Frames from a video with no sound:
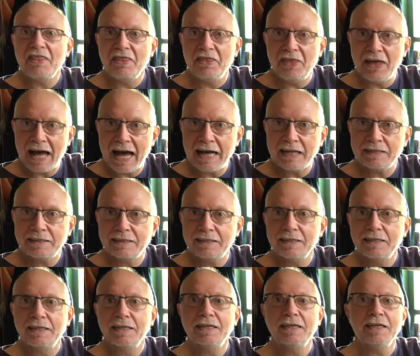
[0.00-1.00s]
That
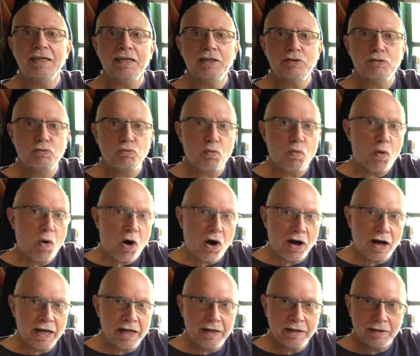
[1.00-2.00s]
is
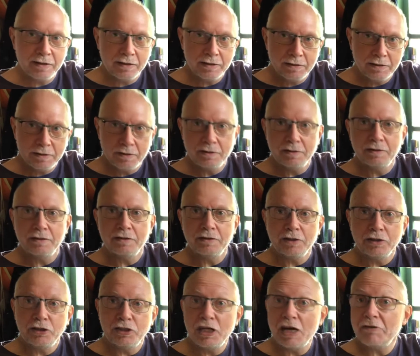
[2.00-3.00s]
why
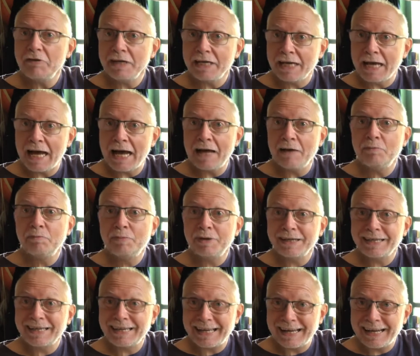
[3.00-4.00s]
the jerry can
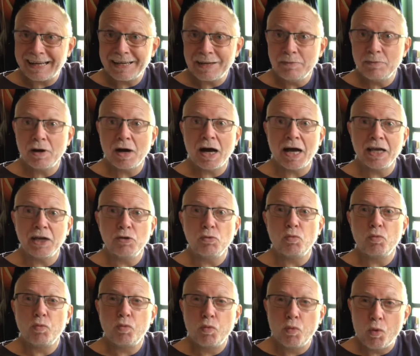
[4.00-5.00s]
became a
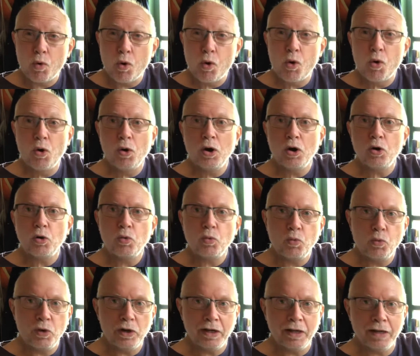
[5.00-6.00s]

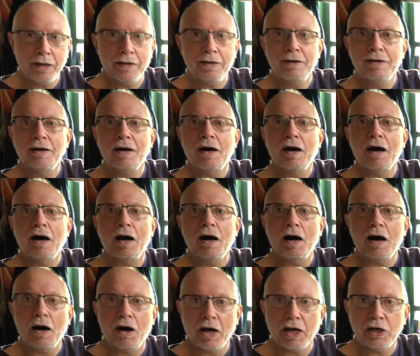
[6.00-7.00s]
war-winning
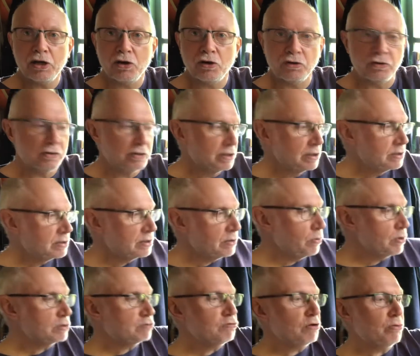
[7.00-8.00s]
icon. So
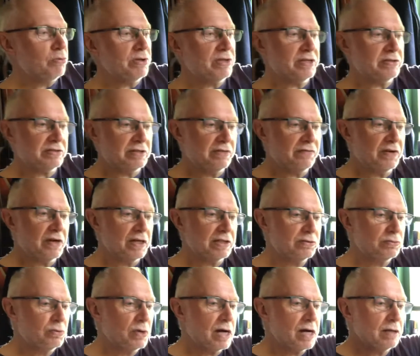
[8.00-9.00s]
what's wrong with this device?
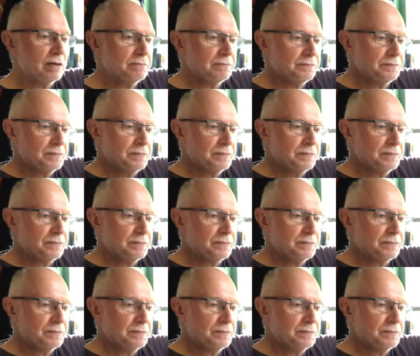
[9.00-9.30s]
Well,